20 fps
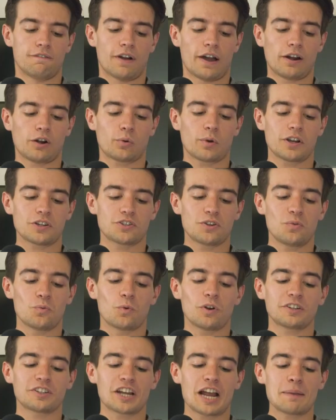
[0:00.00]
Final
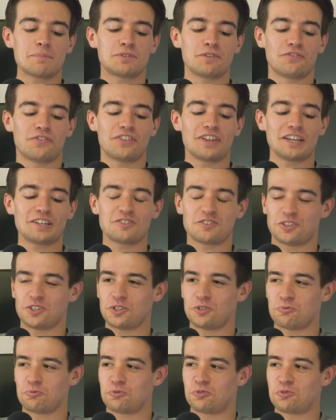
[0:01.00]
question: What types of things
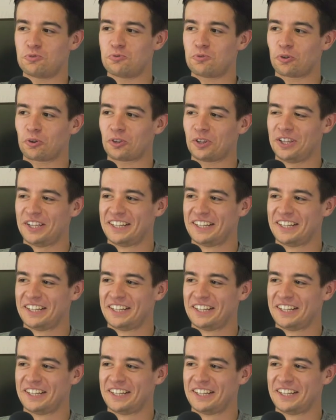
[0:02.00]
do you doodle?